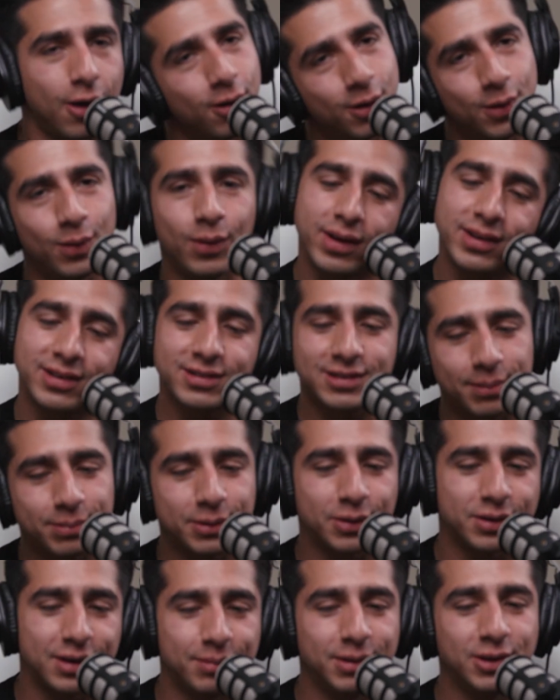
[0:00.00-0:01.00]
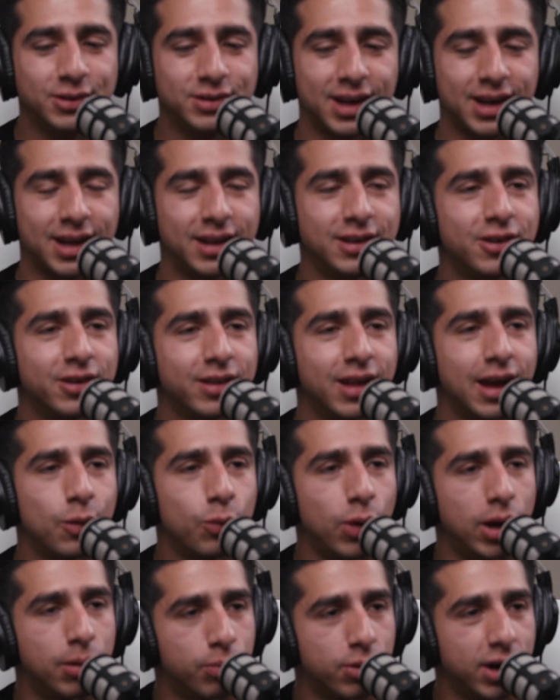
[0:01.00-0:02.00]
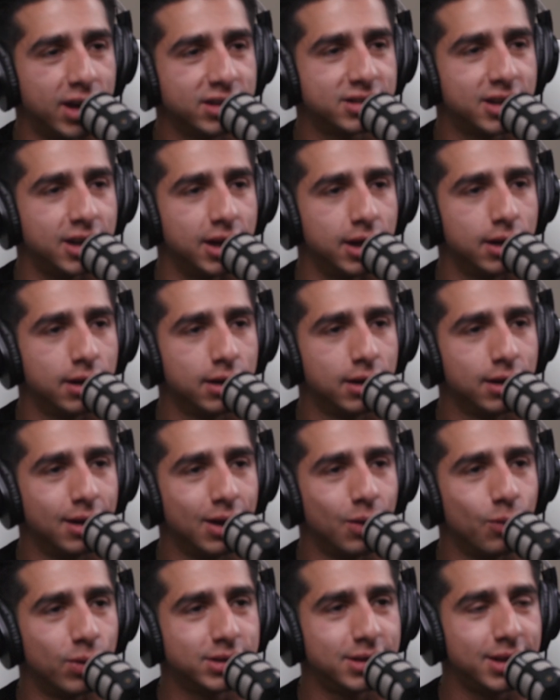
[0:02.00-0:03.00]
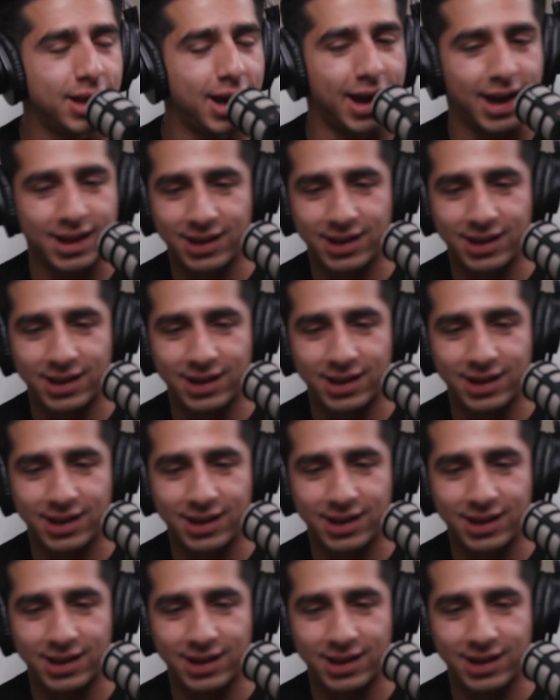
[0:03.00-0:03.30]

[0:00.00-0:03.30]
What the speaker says: Oh, cool, I just upload their music, and you're like, wait, press kit, what's that?